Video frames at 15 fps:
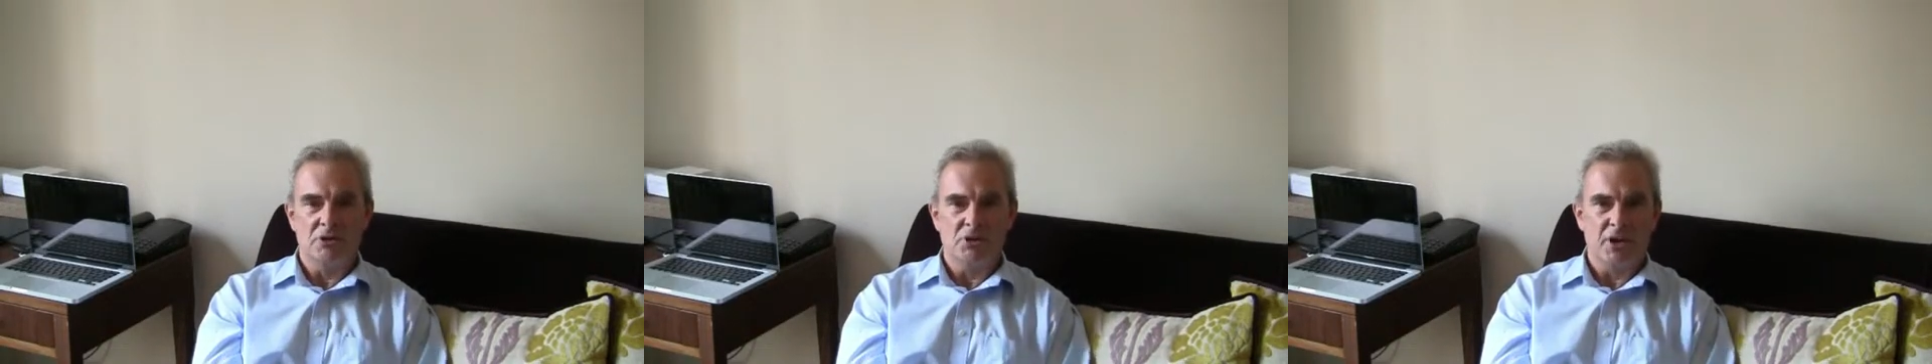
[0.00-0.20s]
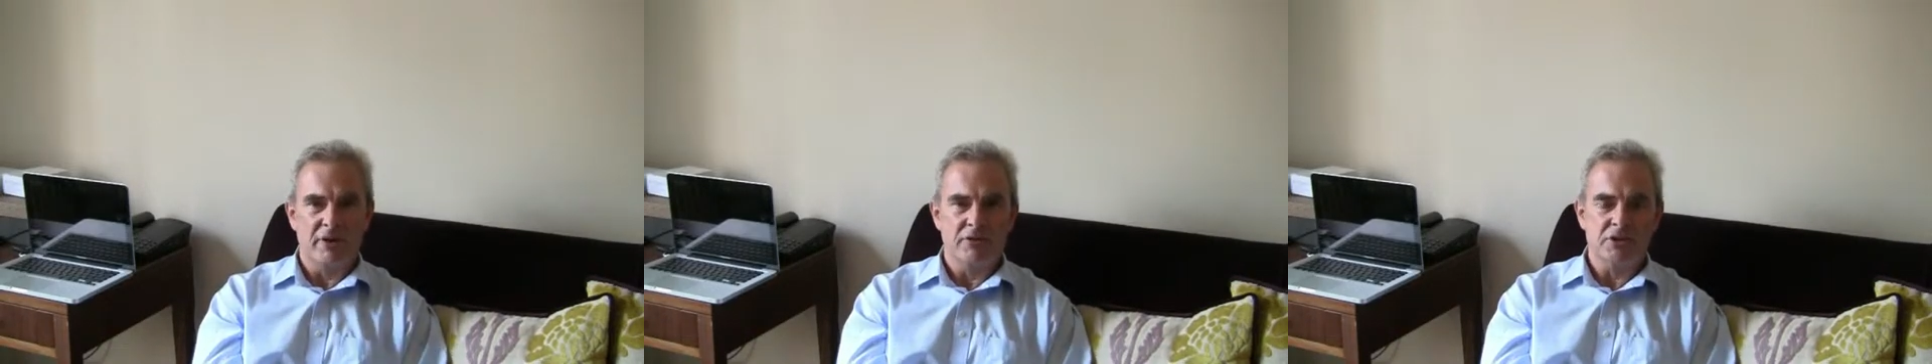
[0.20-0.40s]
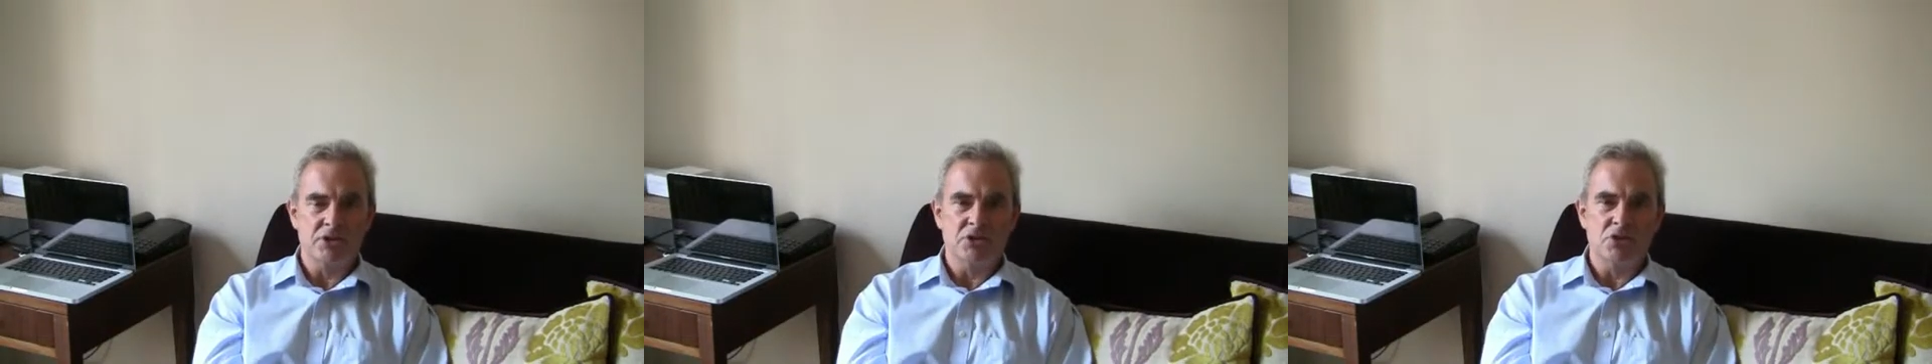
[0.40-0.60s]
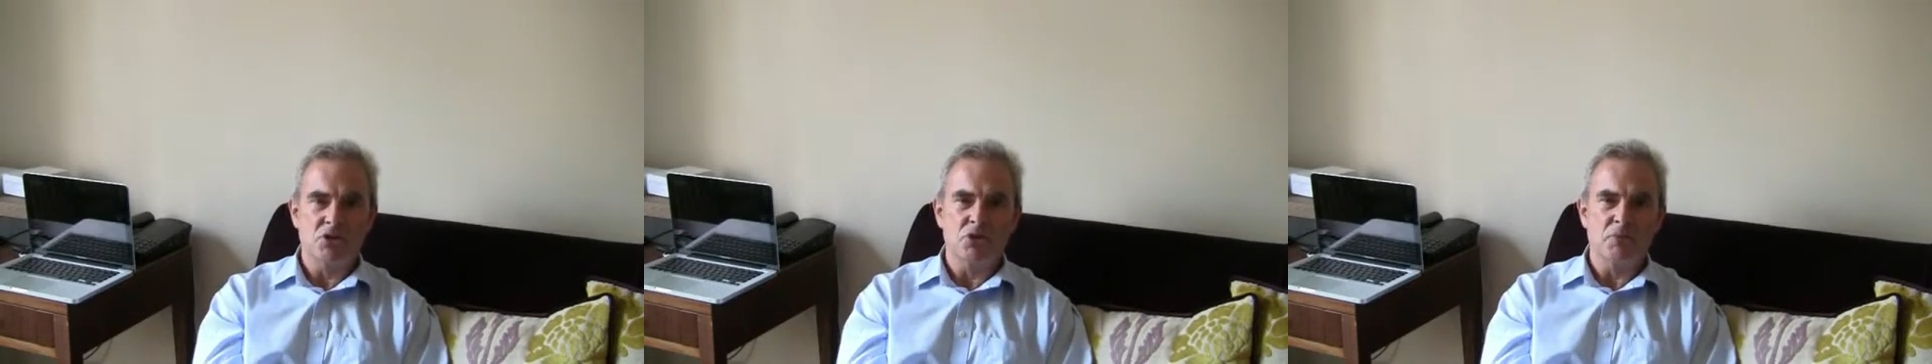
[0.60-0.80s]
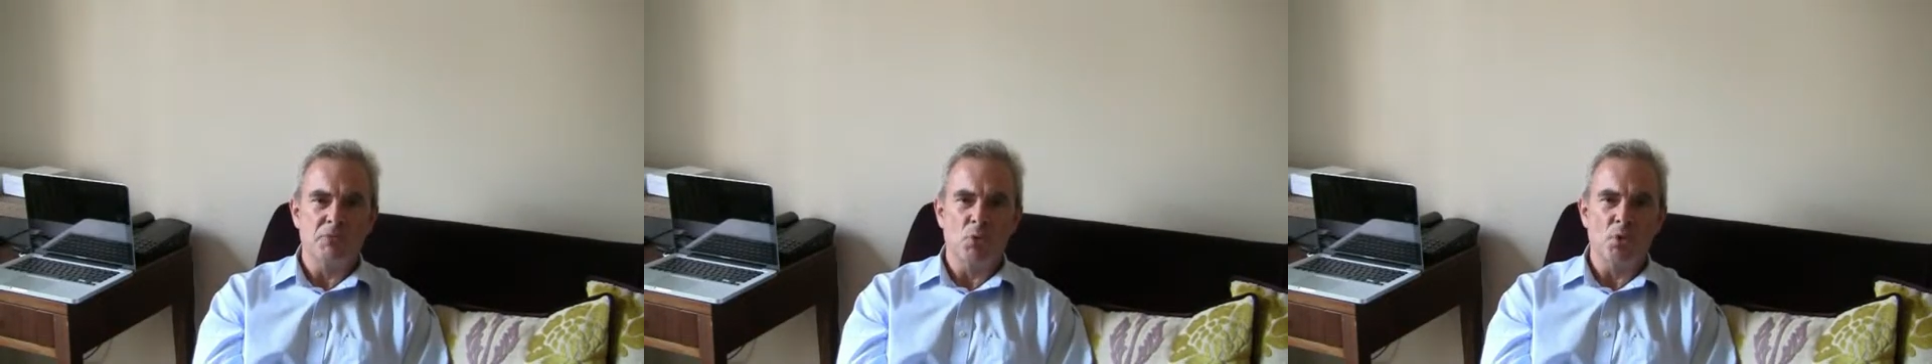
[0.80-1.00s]
charities
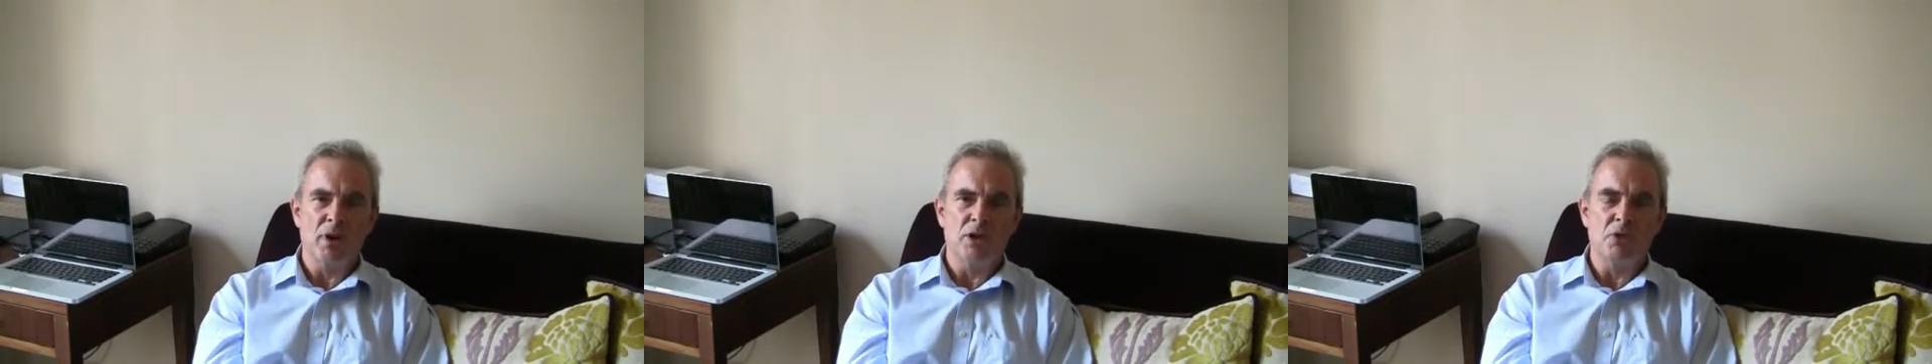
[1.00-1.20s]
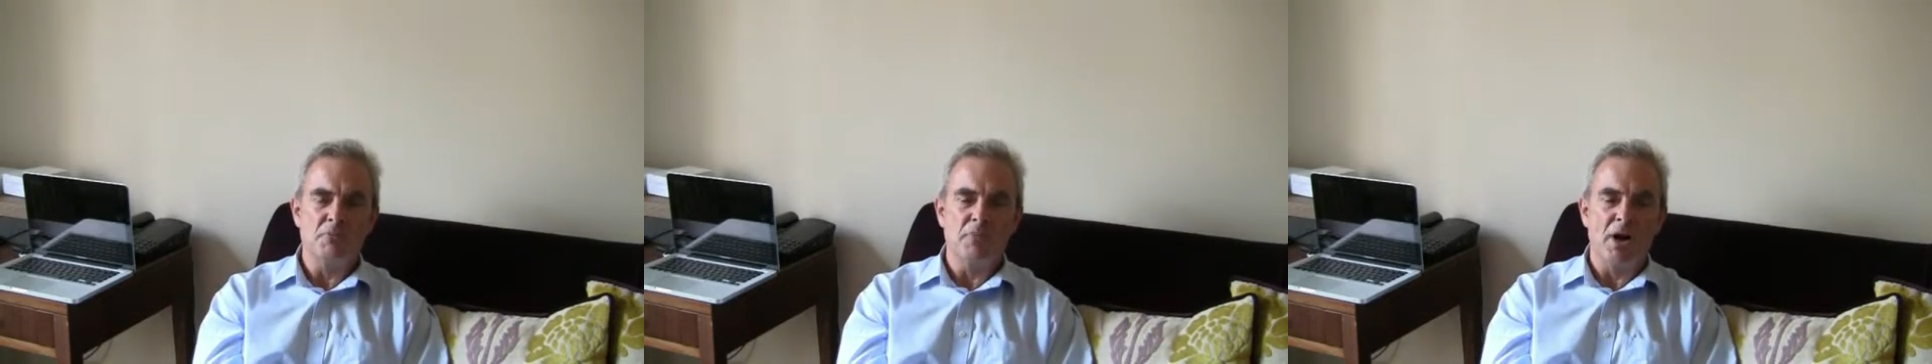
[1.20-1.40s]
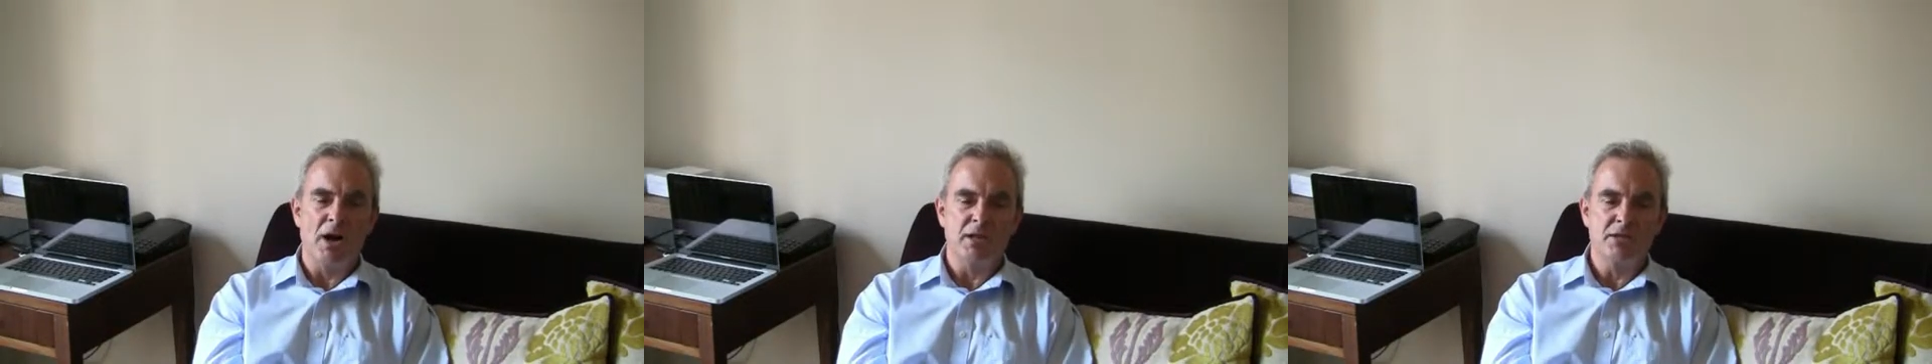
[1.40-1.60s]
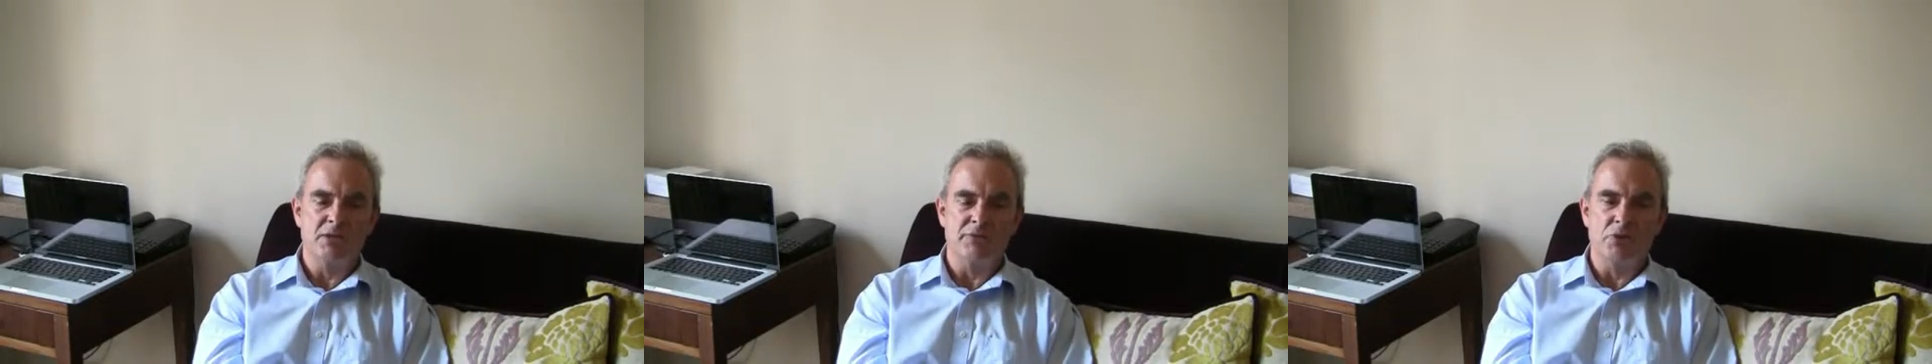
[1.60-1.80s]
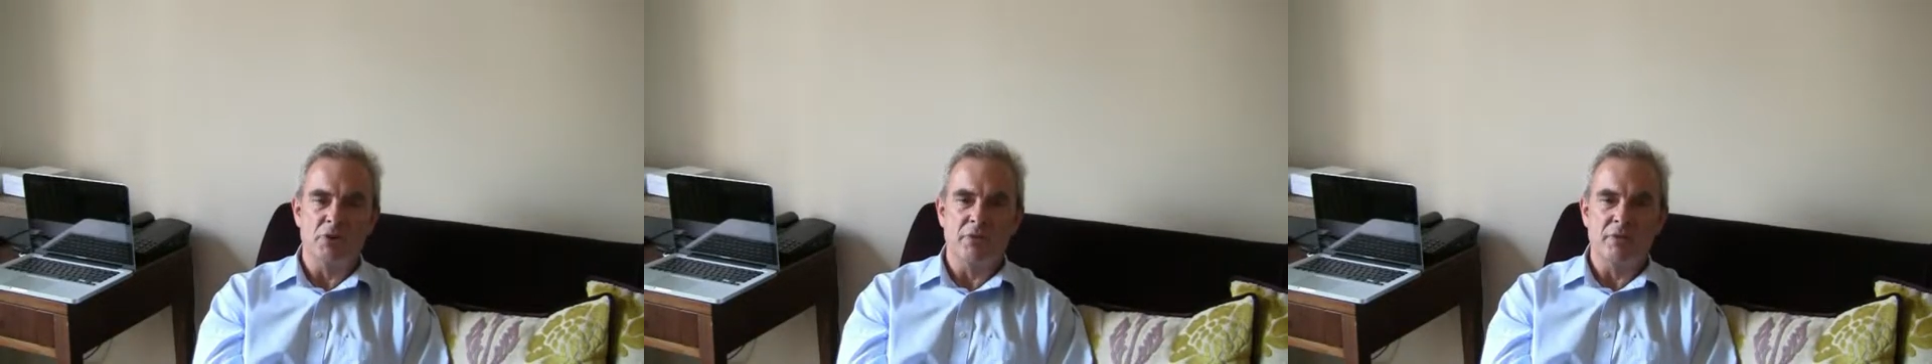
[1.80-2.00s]
where you
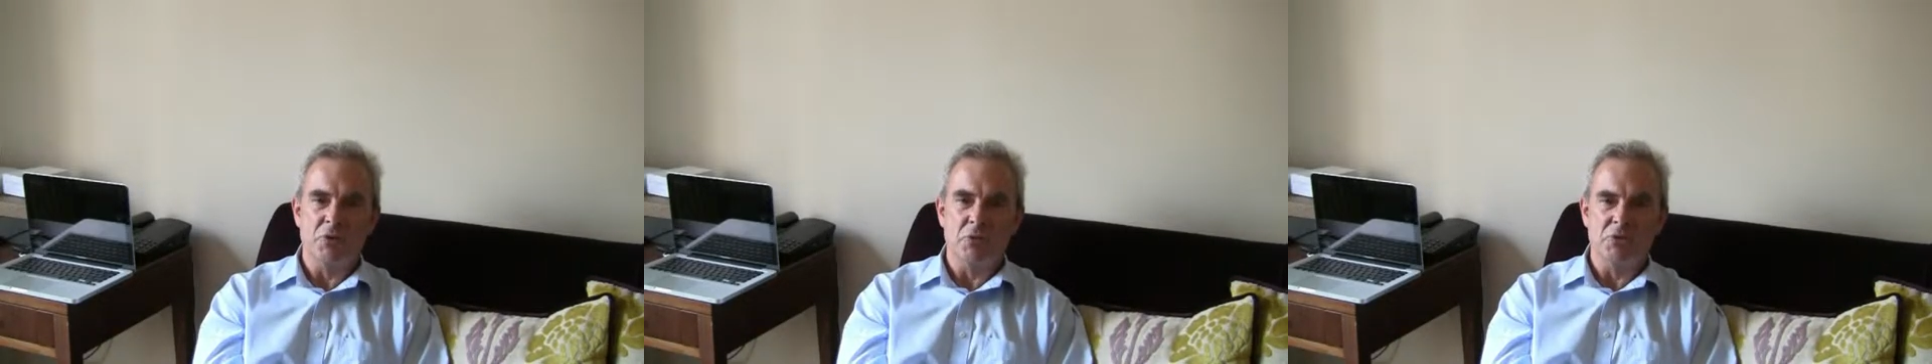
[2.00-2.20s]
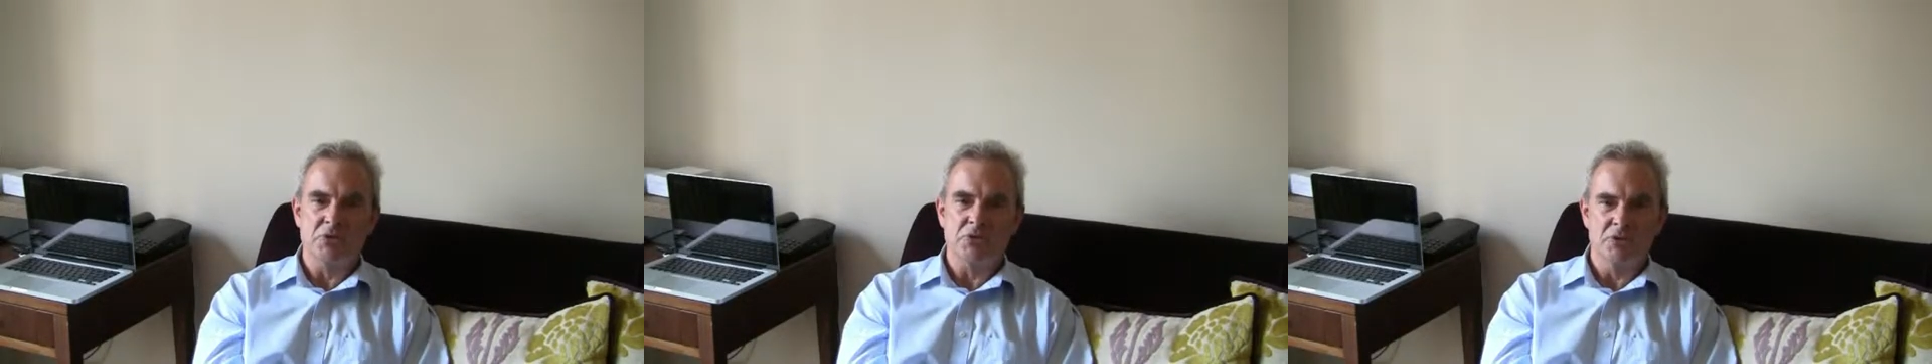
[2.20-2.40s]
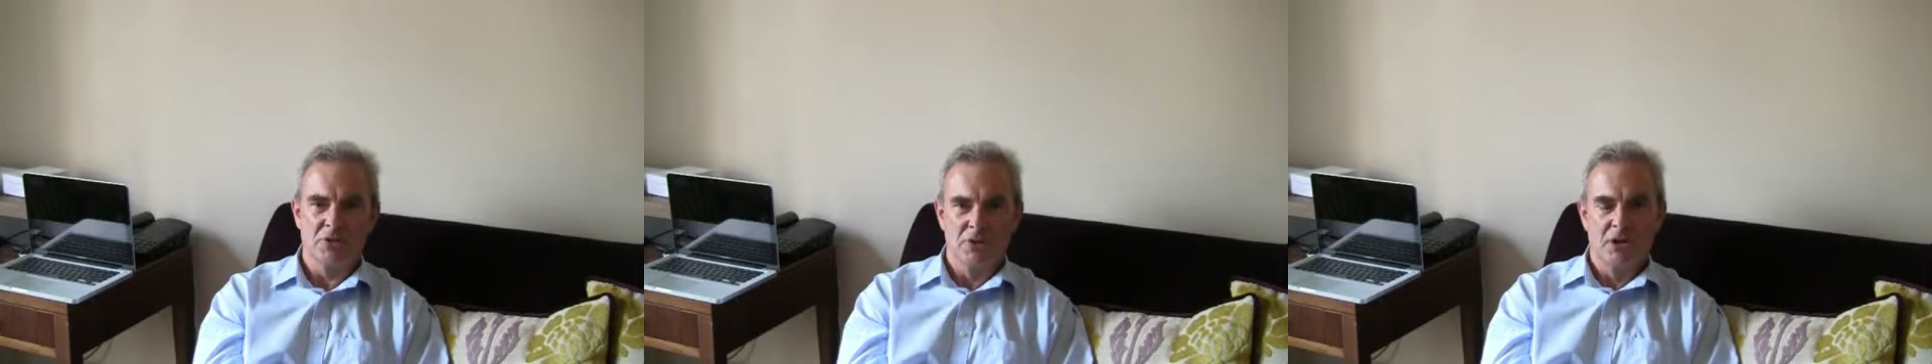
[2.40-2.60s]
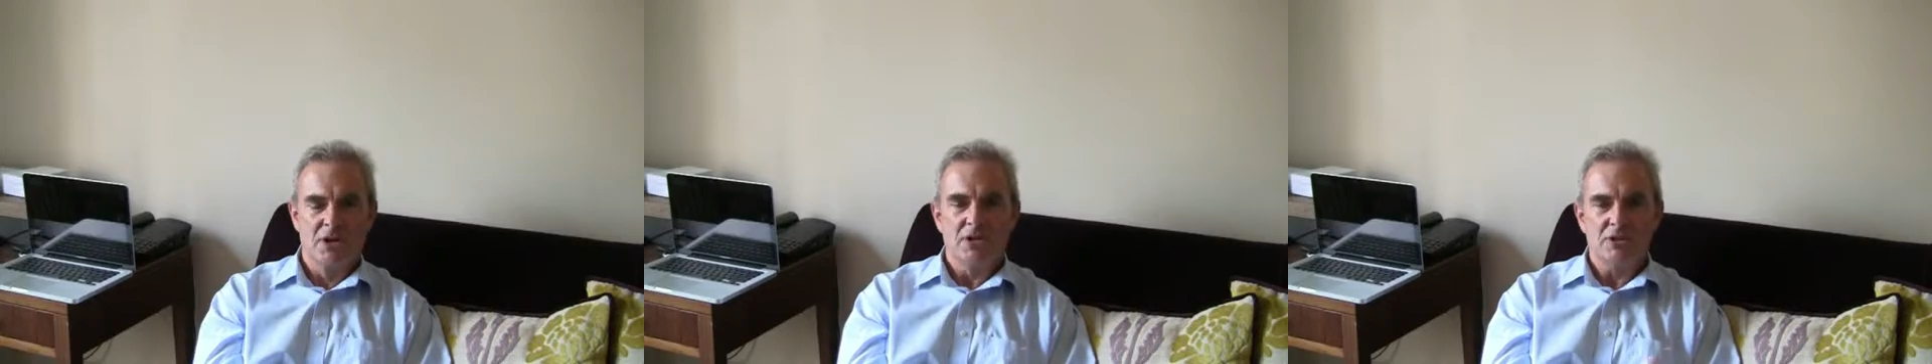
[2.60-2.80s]
might if it was